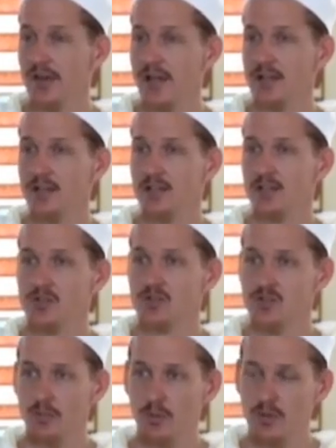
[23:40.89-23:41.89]
that
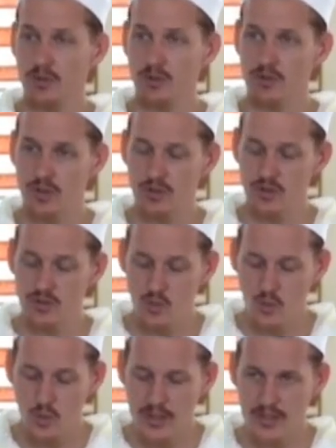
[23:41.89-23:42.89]
someone starts
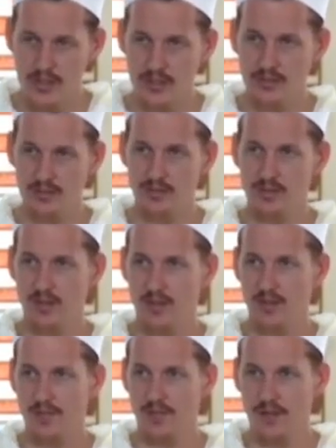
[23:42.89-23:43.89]
to
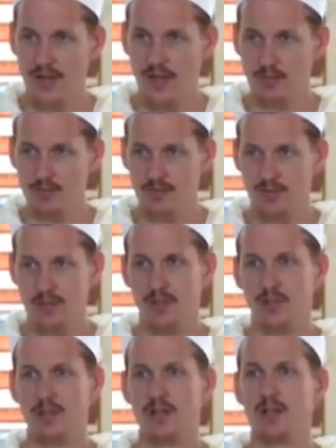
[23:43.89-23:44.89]
witness the names of
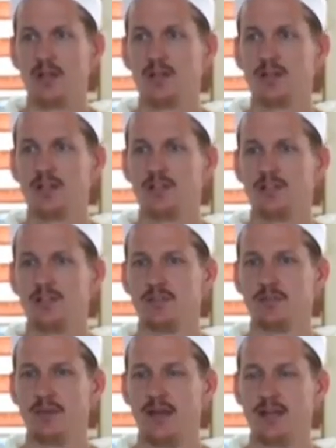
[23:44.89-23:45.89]
Allah,
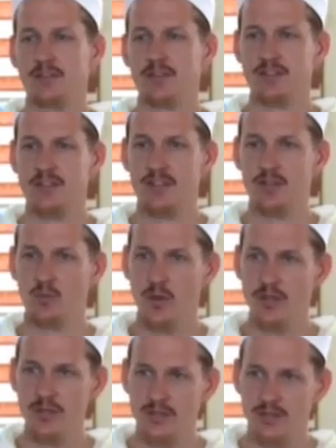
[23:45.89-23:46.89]
Al-Latif, manifesting,
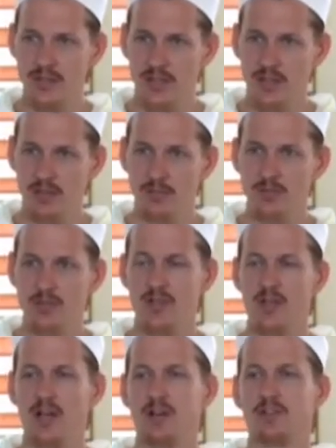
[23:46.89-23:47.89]
witness the
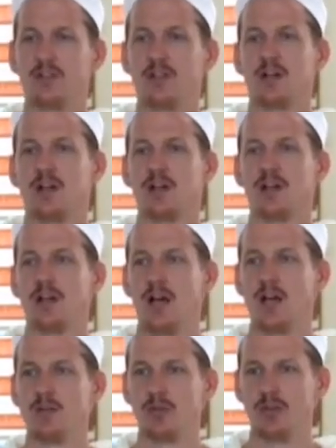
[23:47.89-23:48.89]
names of Allah,
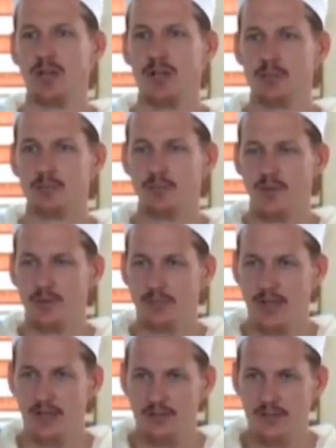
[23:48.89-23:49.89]
Al-Muntaqim,
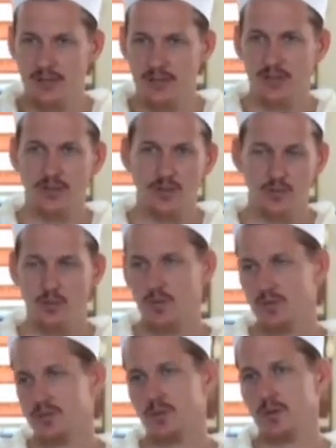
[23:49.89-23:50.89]
manifesting, and so
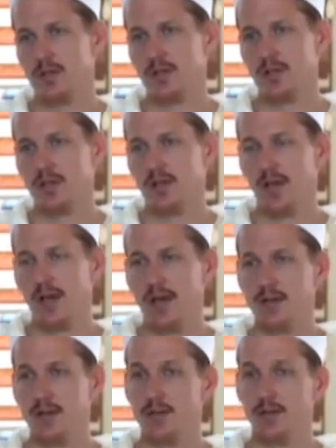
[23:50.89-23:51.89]
forth and so on.
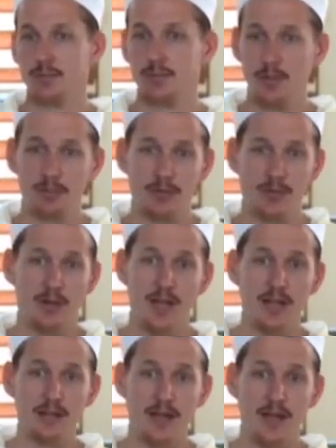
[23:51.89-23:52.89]
And that there's people that
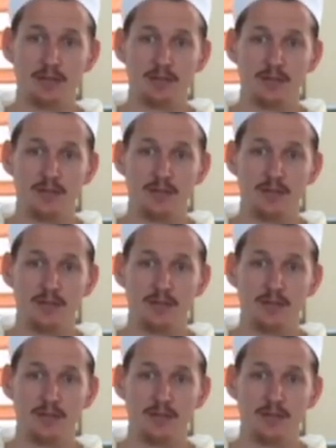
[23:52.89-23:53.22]
are like that.